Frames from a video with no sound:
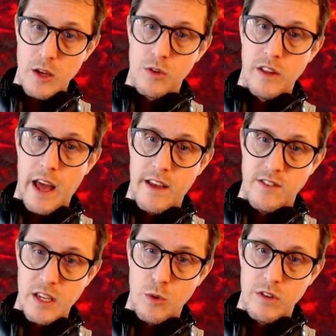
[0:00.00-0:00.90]

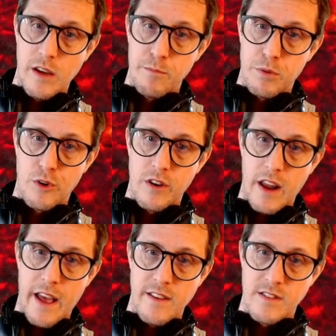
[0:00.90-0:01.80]
equally
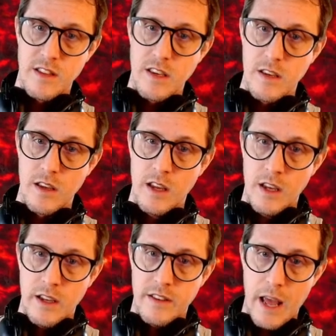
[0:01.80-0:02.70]
important as the
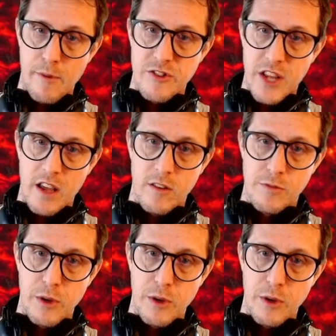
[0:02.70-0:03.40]
damage scalars.